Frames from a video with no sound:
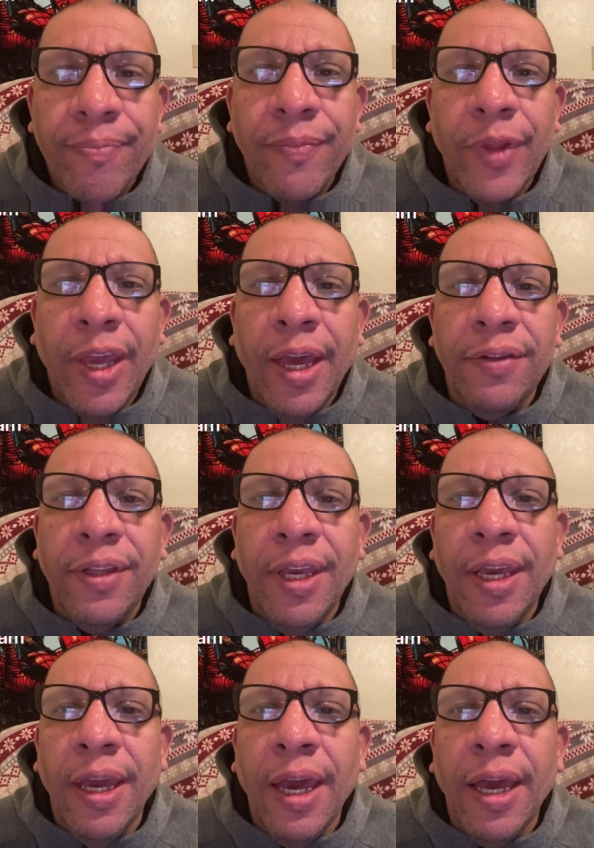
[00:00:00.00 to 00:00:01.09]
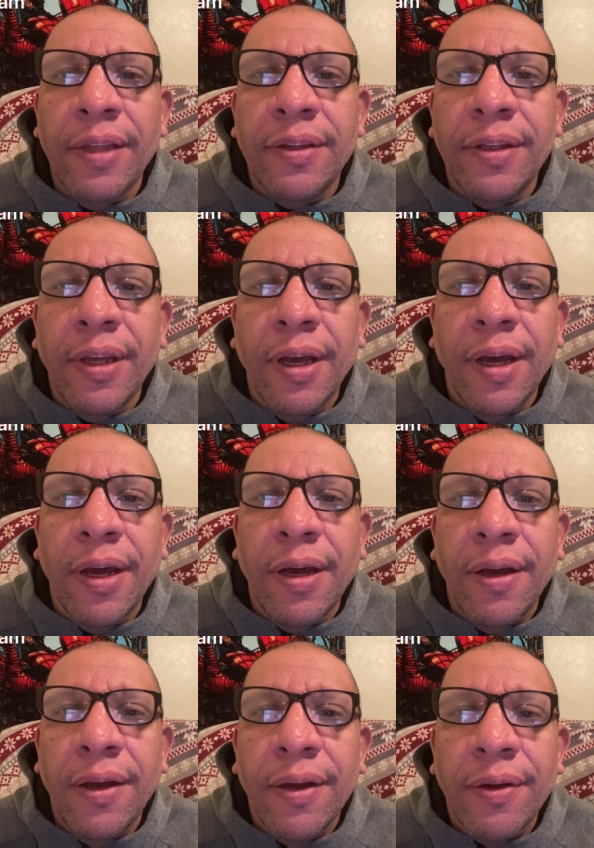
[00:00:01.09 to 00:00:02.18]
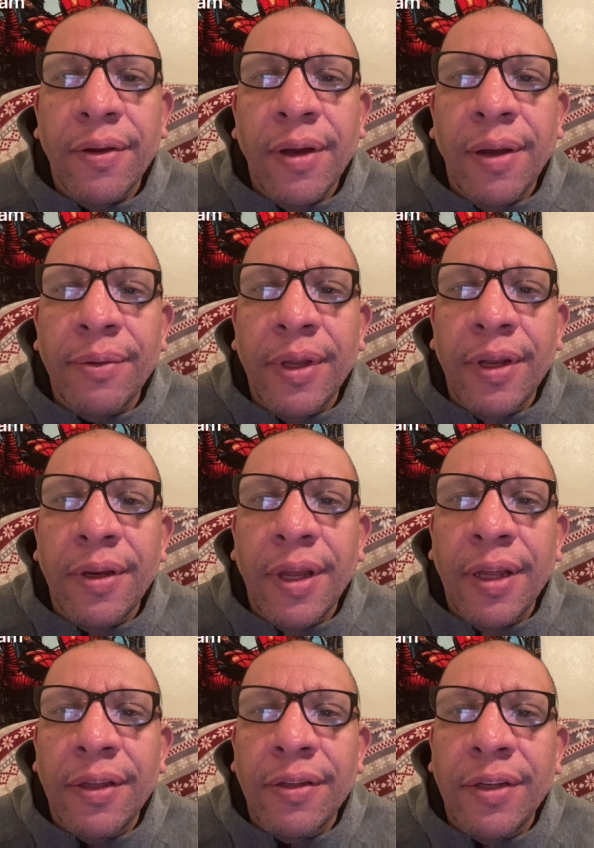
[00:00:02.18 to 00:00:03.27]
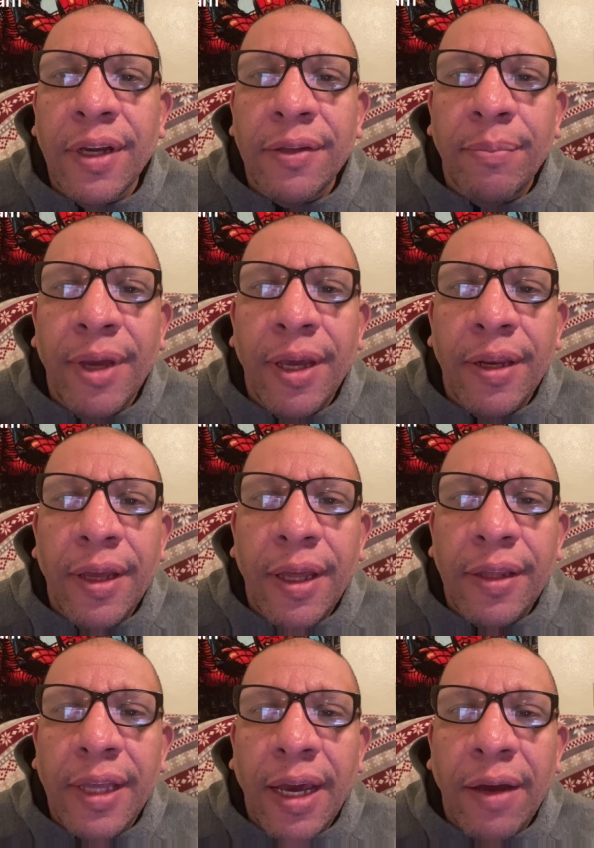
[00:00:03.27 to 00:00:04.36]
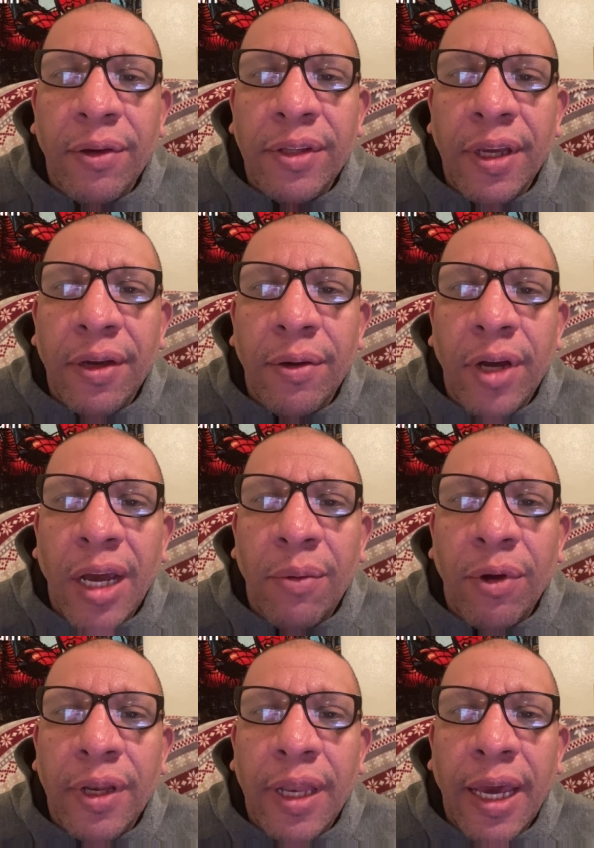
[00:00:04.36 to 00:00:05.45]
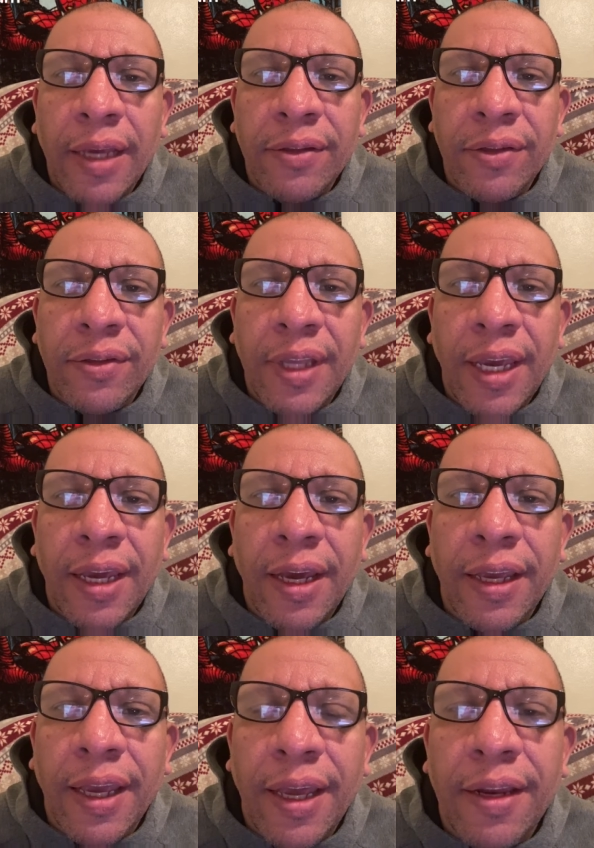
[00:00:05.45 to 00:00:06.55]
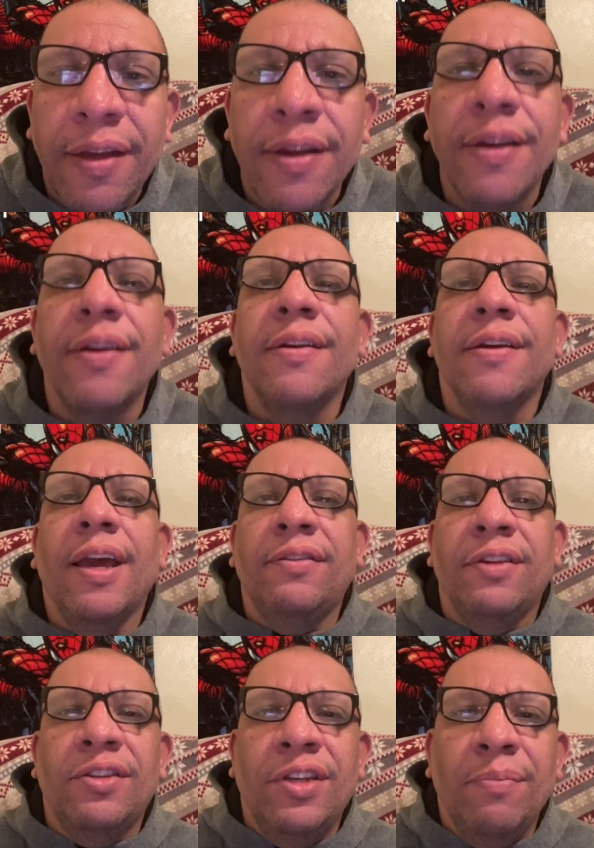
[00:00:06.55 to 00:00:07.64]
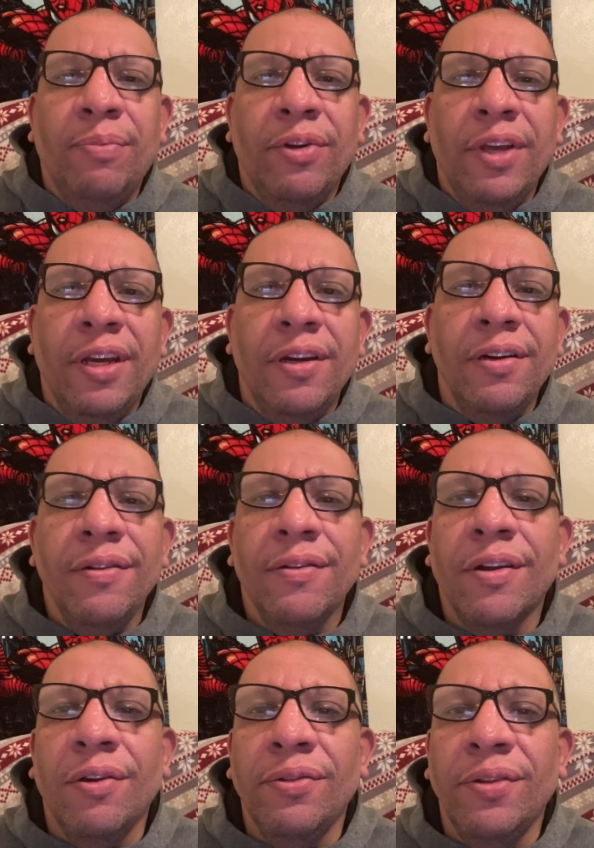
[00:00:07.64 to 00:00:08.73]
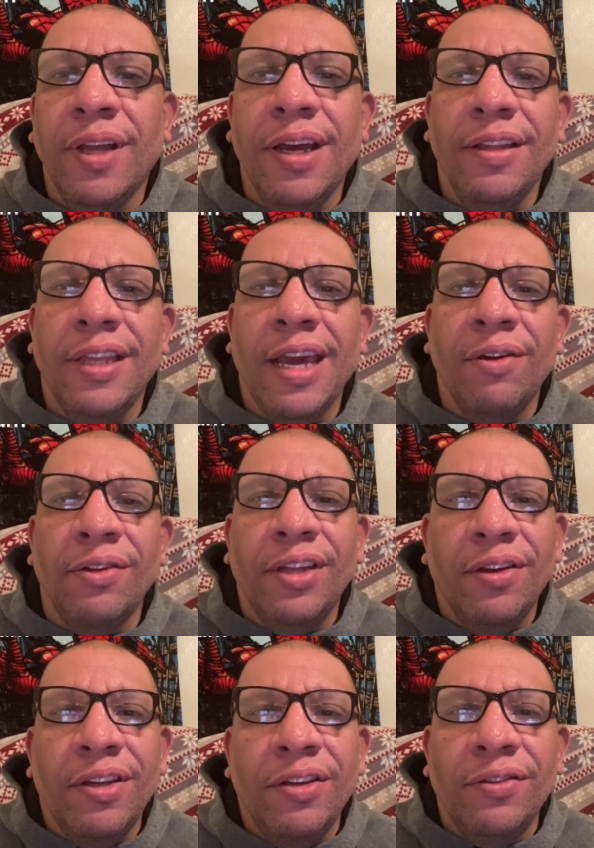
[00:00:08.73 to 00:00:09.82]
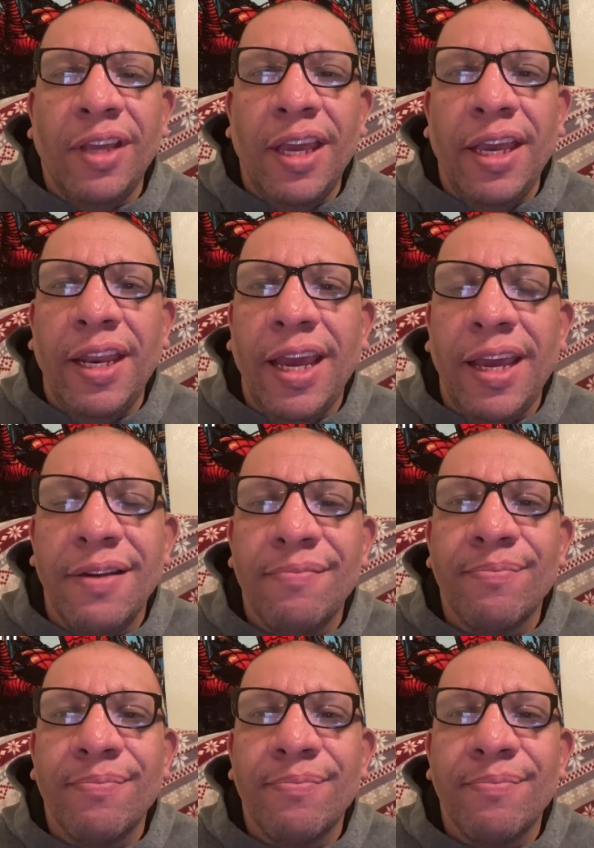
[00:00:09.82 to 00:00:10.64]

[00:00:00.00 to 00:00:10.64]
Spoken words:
Yeah, I stay at Hampton and Jasmine in that hotel. I would like to stay again. Is it cheaper there? Coleslaw, that hotel that you're staying at?